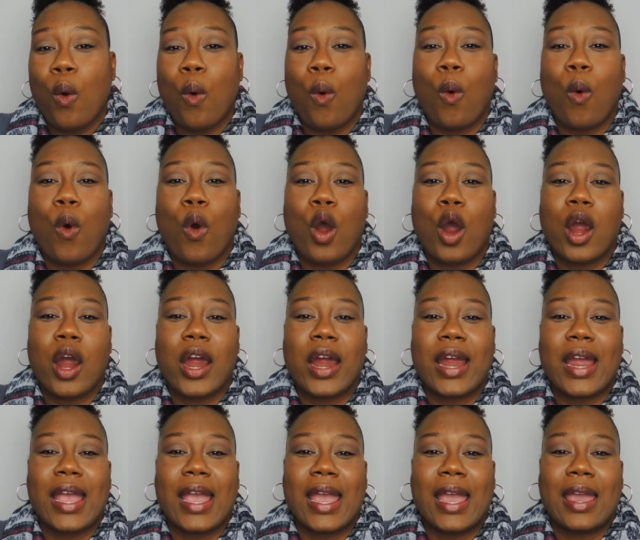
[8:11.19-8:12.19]

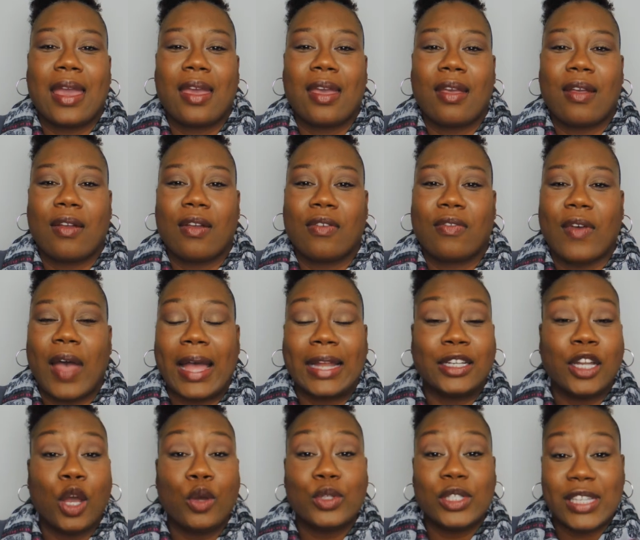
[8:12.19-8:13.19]
or if, I
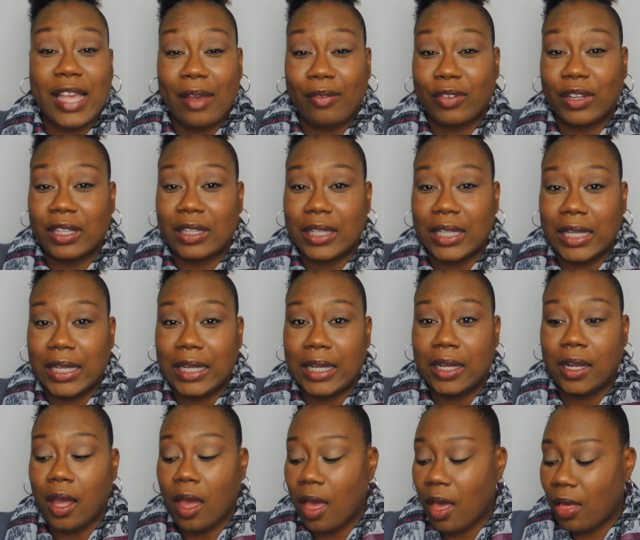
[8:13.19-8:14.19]
know
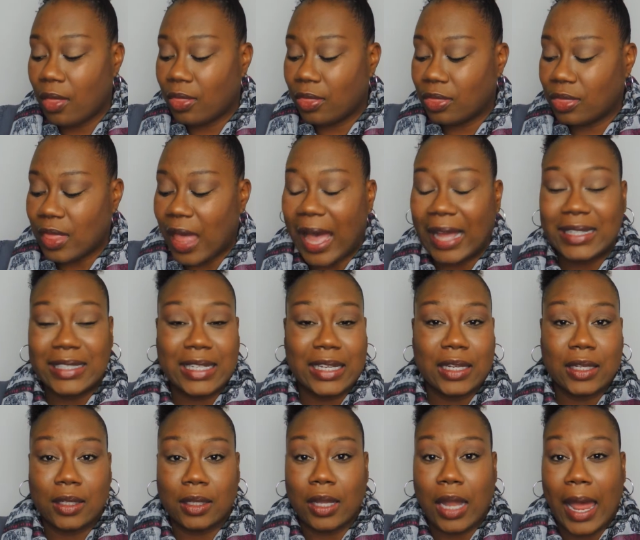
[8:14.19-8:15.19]
definitely I
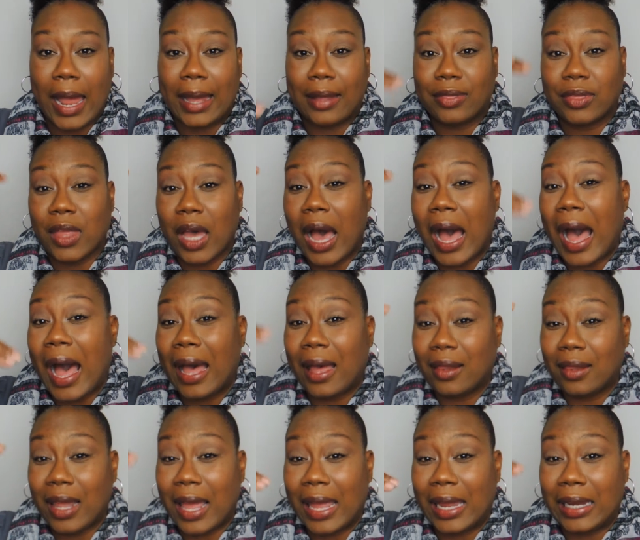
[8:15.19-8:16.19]
didn't like the
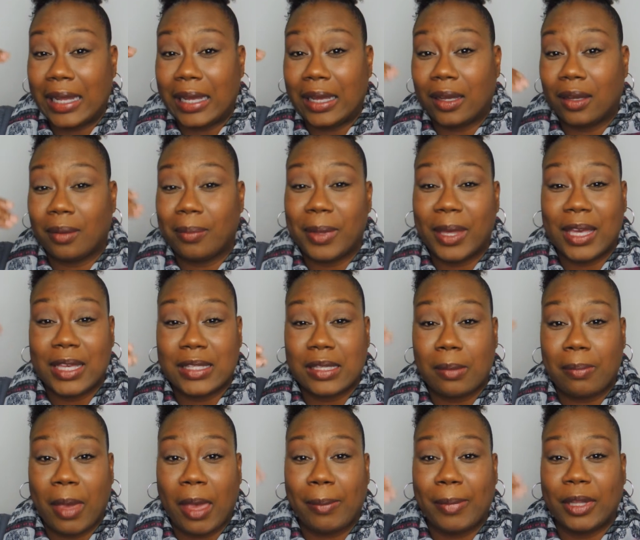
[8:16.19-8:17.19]
highlighting because
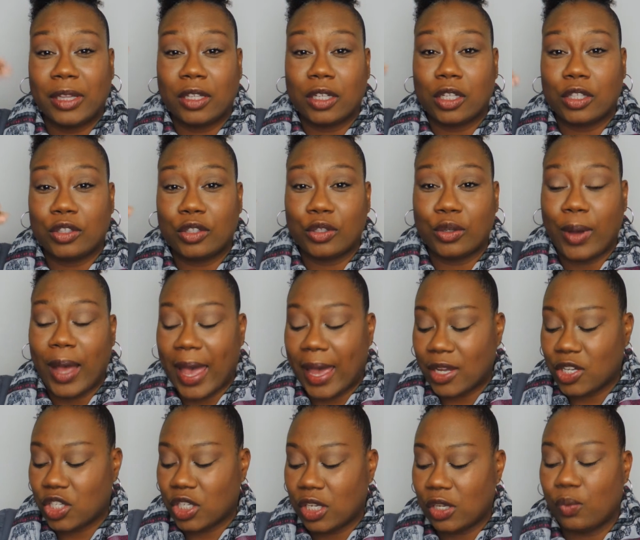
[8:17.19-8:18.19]
it made me look a little
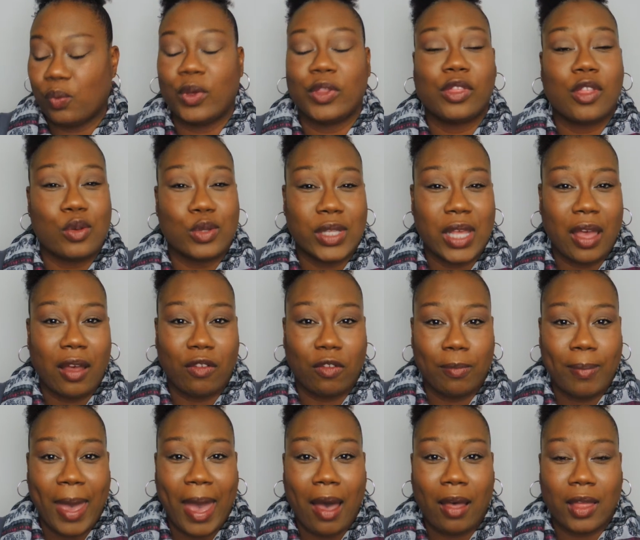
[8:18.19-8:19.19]
ashy with those
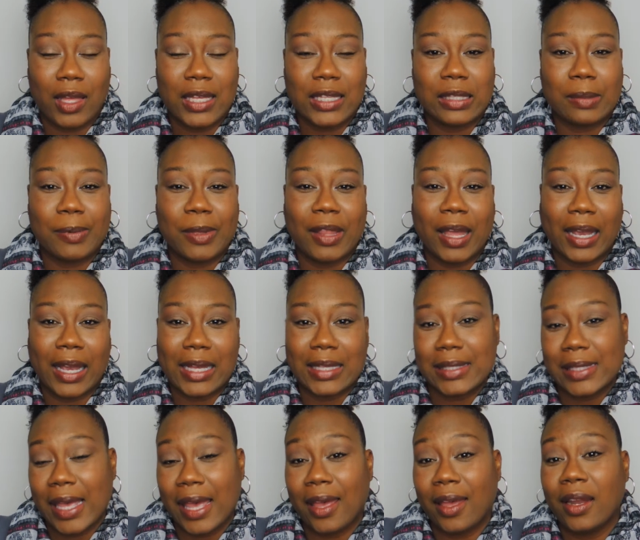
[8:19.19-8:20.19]
e.l.f. palettes. But like I
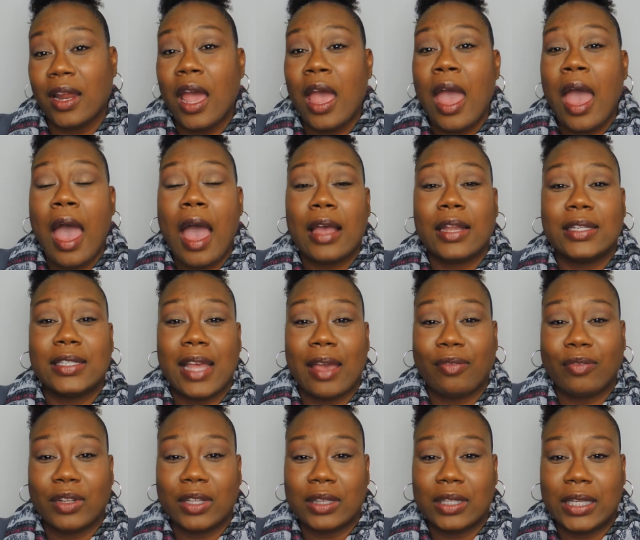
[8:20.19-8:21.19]
said,
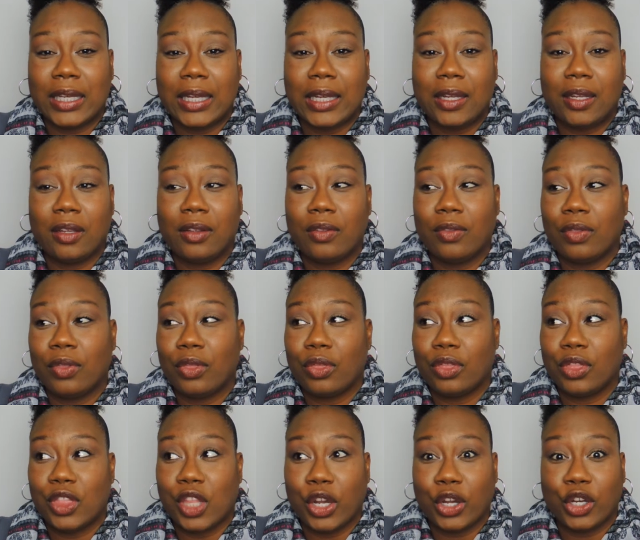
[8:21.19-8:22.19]
definitely
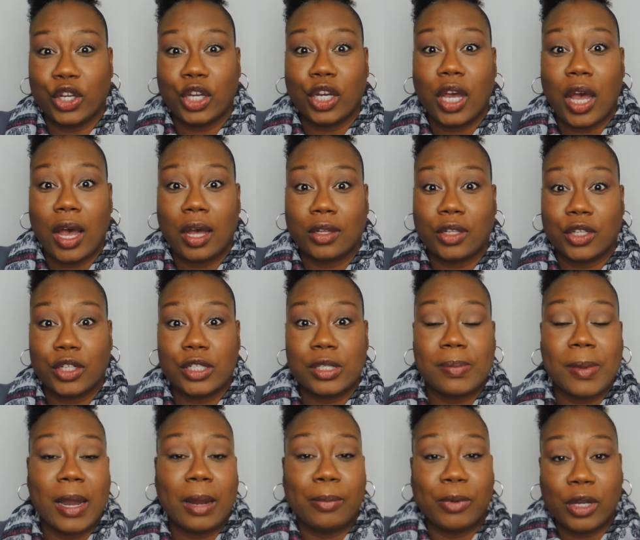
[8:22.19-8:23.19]
they're good
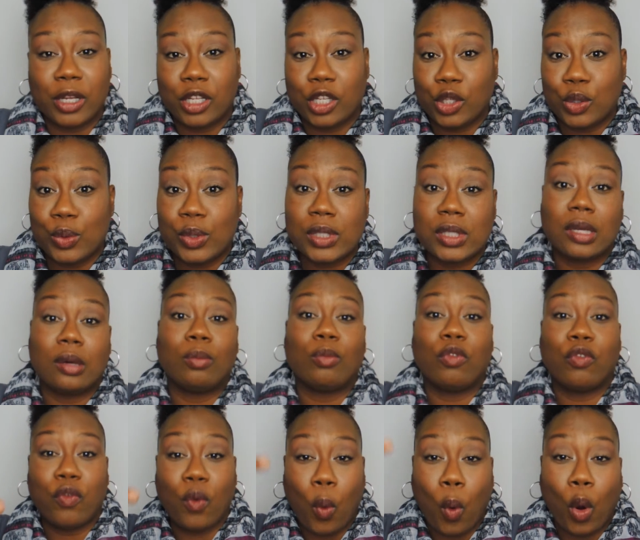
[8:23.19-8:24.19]
colors, but I'm going to use
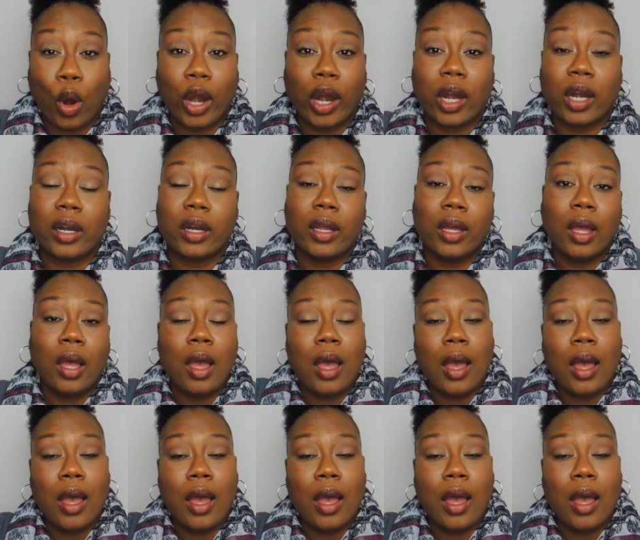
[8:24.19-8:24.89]
them for